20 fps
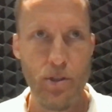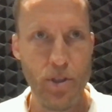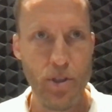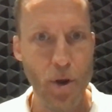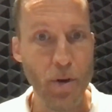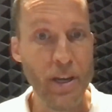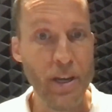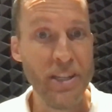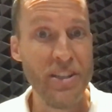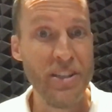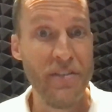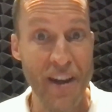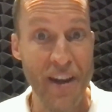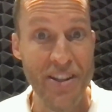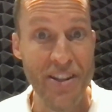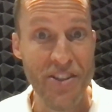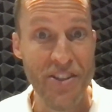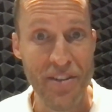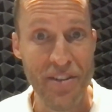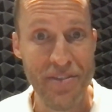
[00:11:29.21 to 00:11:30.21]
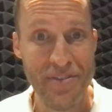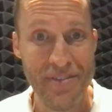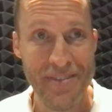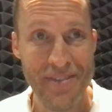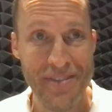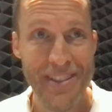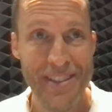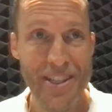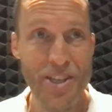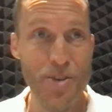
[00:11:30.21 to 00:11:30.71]
don't get defensive.
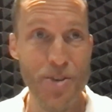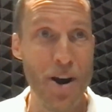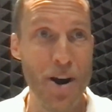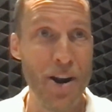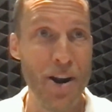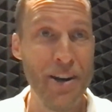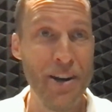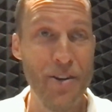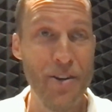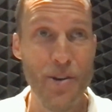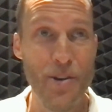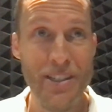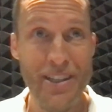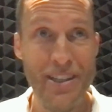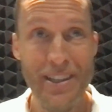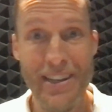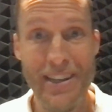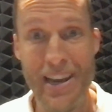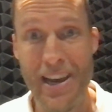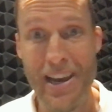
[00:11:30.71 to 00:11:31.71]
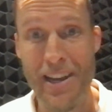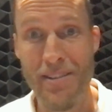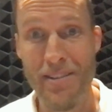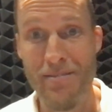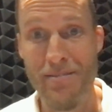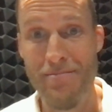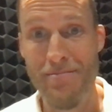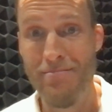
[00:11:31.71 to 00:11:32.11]
You are going to get